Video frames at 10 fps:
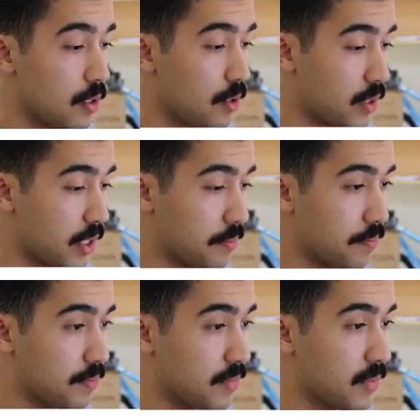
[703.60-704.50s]
Okay,
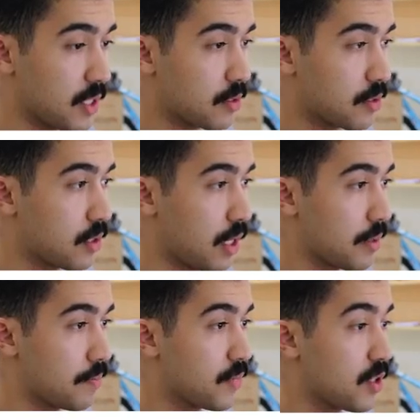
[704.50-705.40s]
next
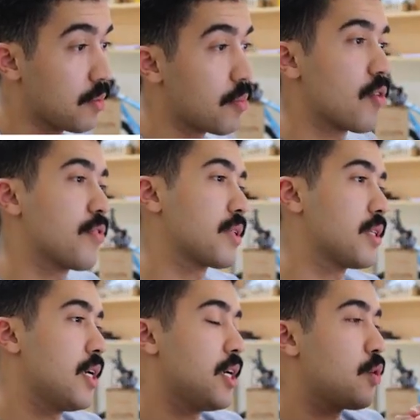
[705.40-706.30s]
slide. Perfect.
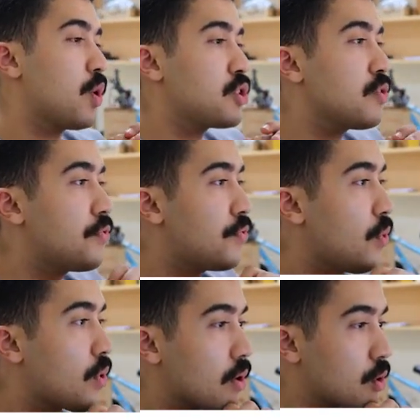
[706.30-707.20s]
Question
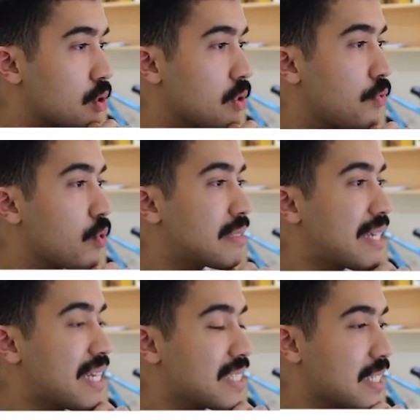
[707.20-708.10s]
4. Question 4 is
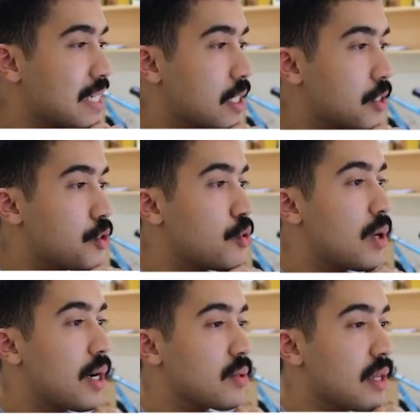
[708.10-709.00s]
asking us
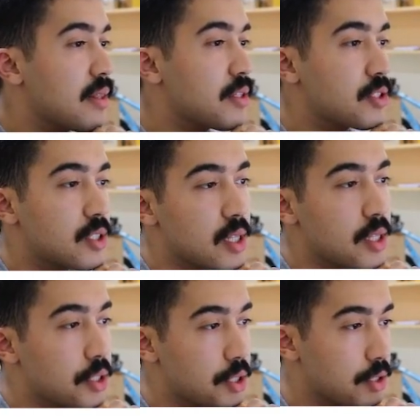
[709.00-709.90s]
to outline the
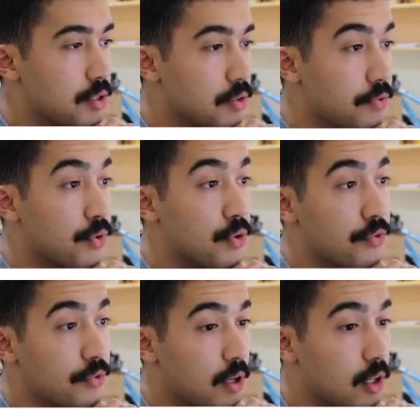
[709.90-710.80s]
synthesis for the
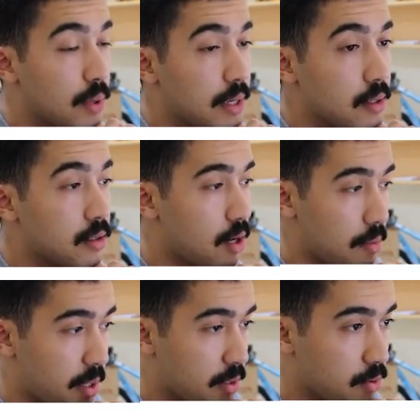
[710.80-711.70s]
following
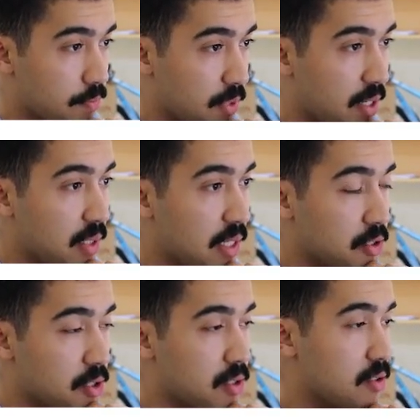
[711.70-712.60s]
compounds. Outline
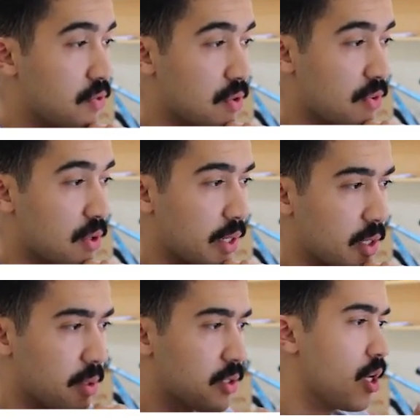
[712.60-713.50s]
the synthesis for the following
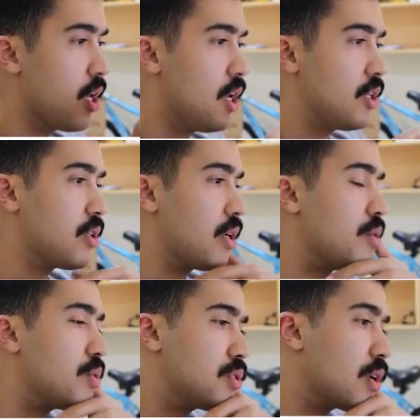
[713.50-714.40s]
compounds. So
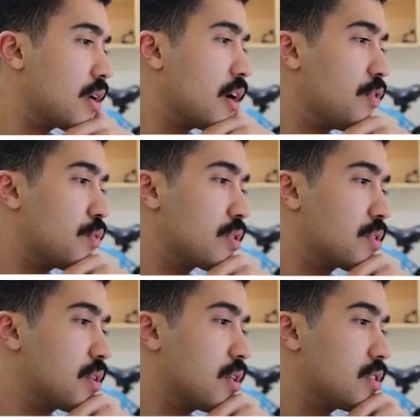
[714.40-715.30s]
here we're starting off
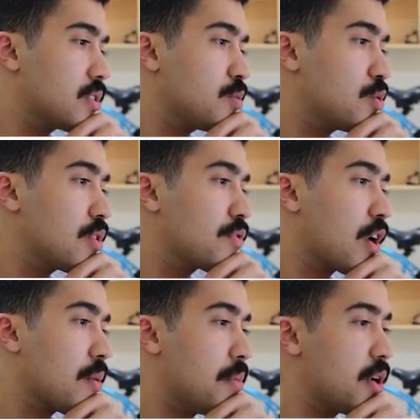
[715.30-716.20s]
with some sort of
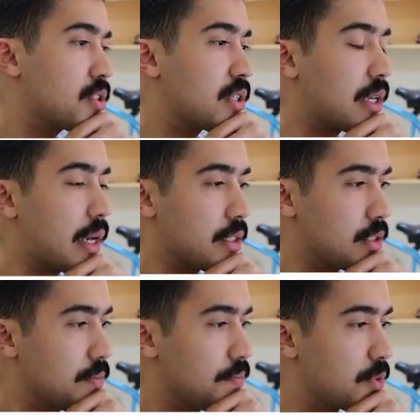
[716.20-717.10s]
carboxylic
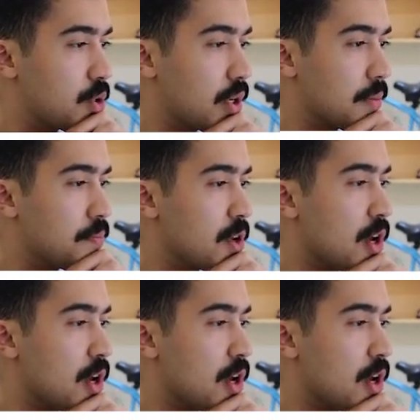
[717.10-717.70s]
acid. Okay.